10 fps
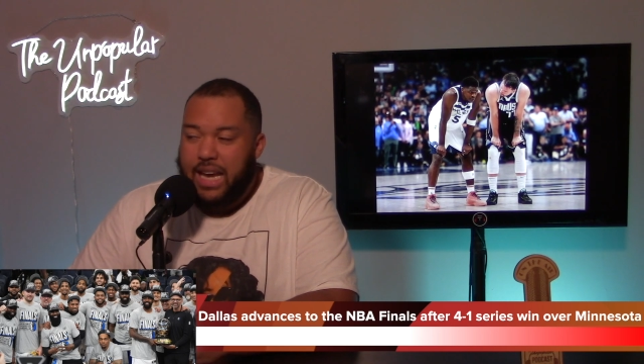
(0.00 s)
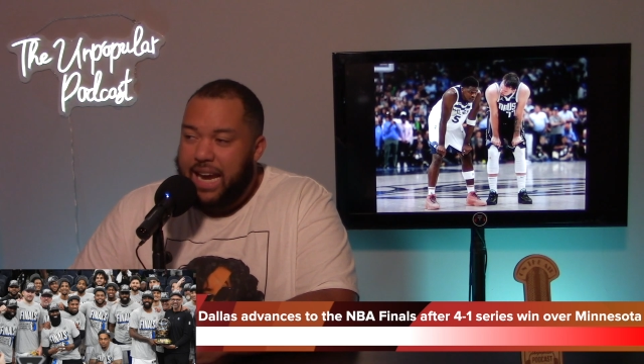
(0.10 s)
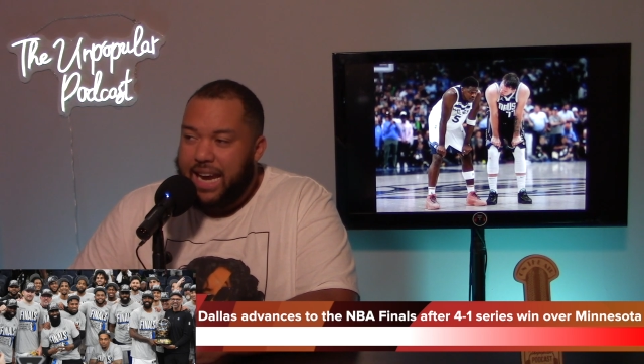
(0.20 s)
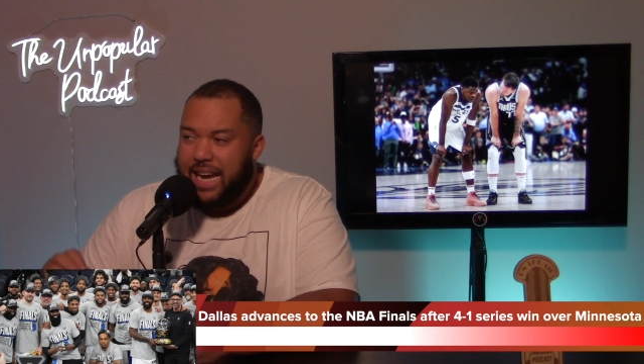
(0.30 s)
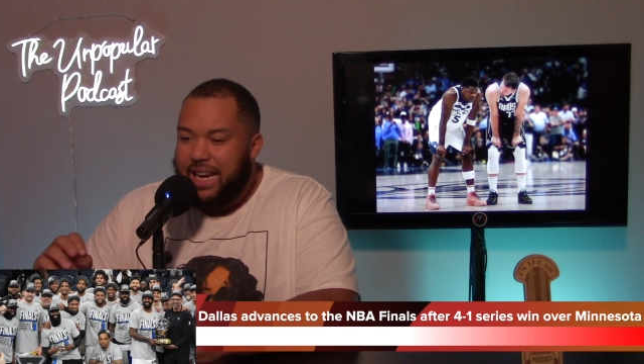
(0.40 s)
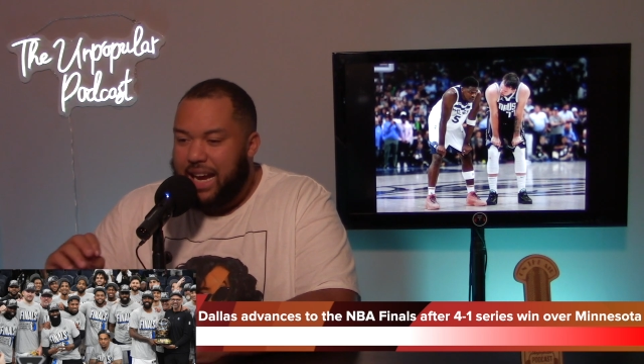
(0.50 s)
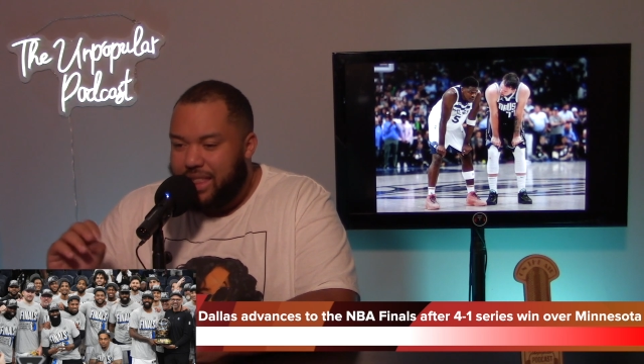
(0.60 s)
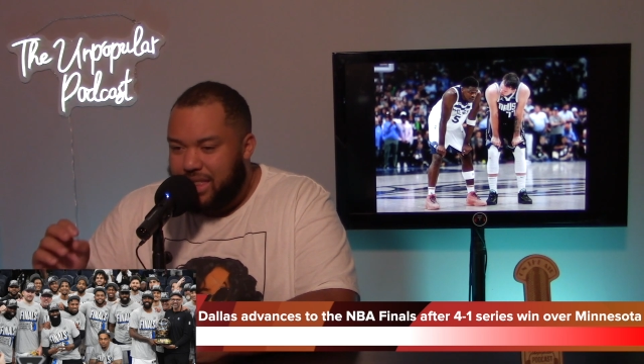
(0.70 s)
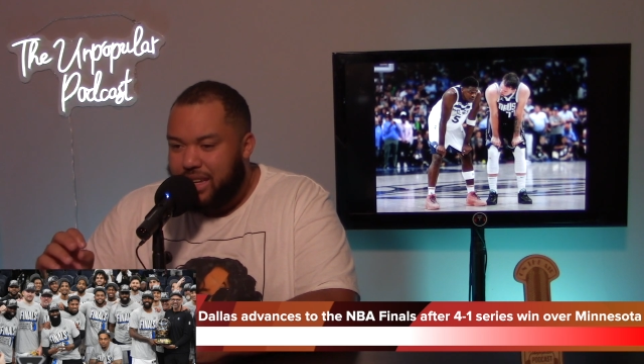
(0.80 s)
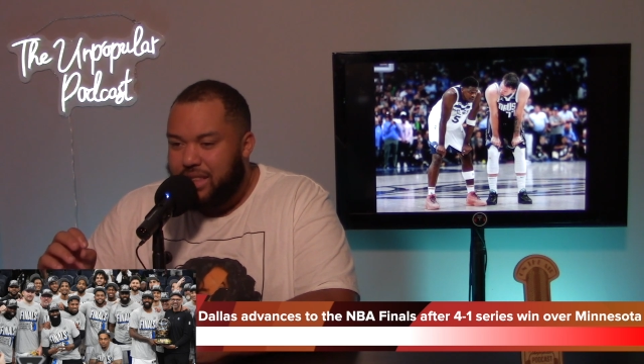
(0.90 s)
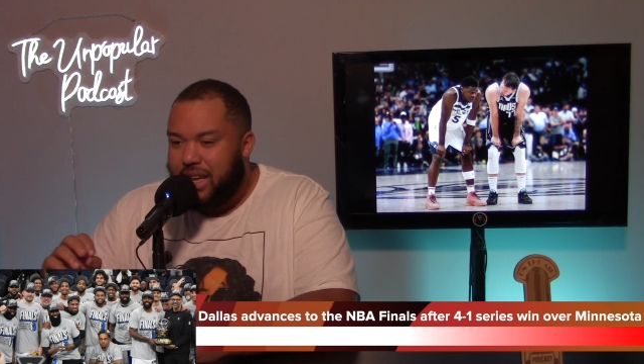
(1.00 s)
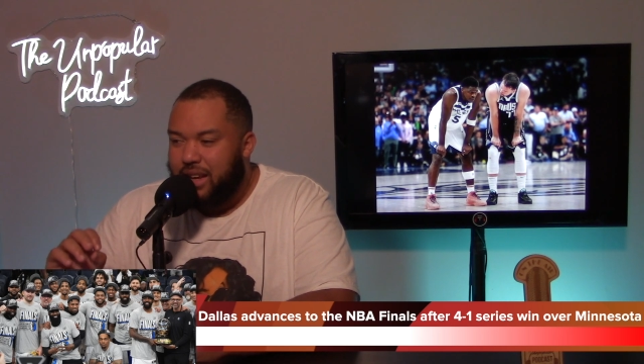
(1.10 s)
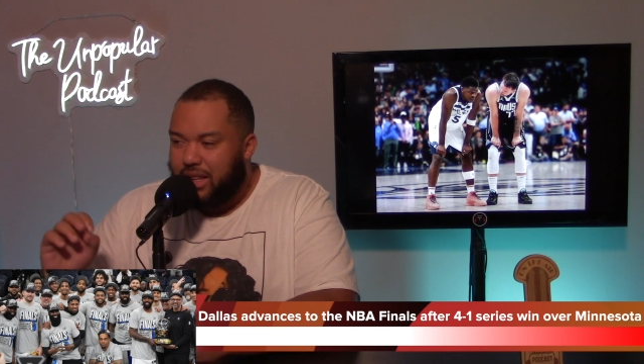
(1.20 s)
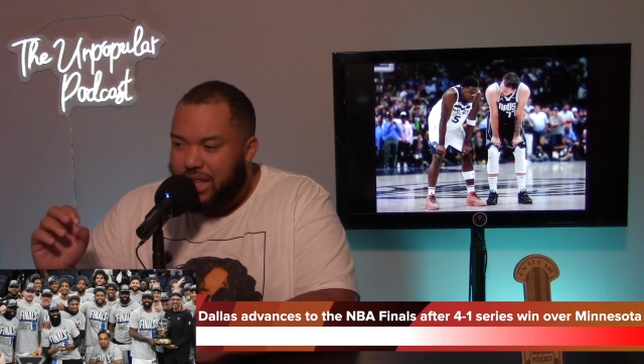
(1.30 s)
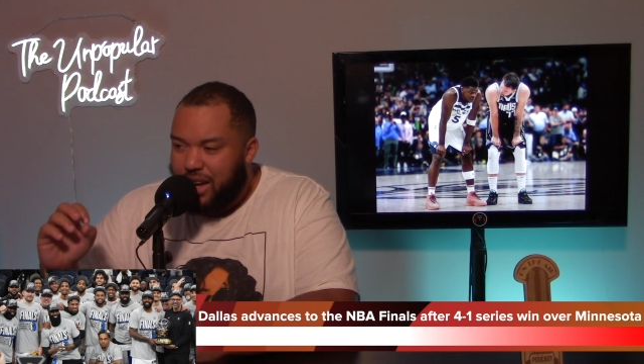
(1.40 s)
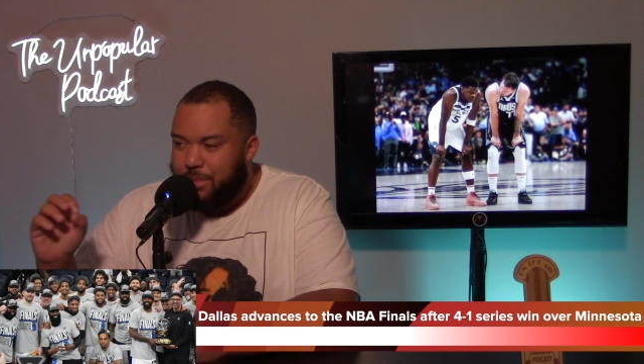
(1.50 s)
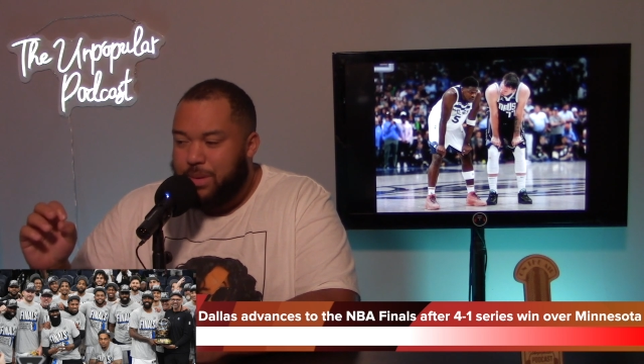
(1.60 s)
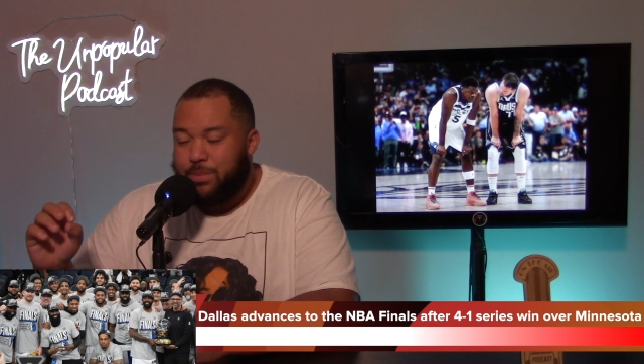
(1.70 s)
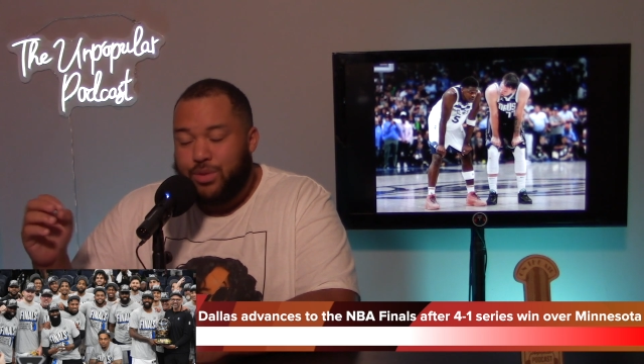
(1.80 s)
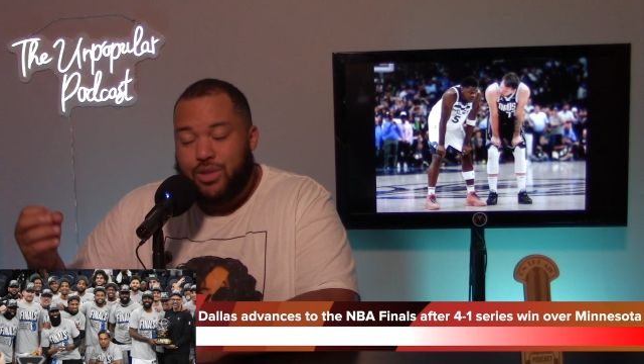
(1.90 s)
And I think that a lot of
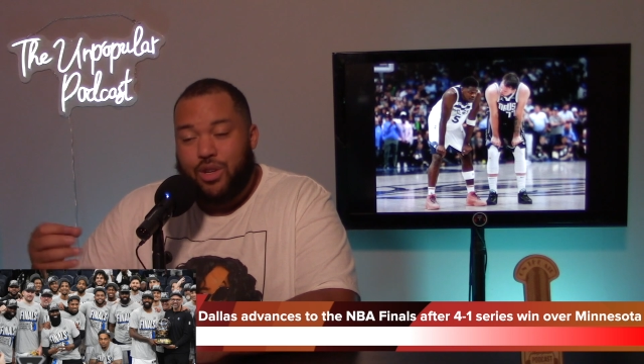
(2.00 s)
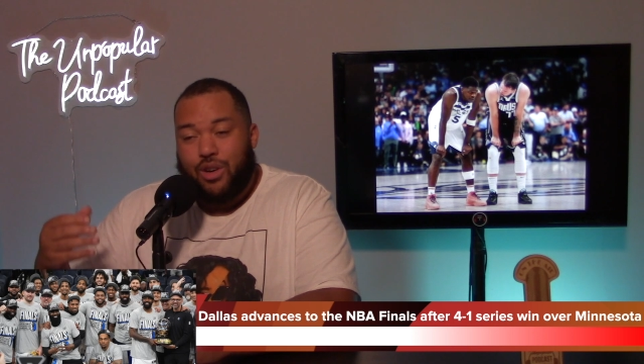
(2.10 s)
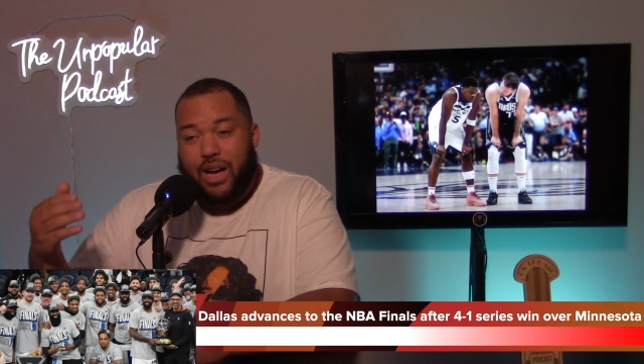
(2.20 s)
people saw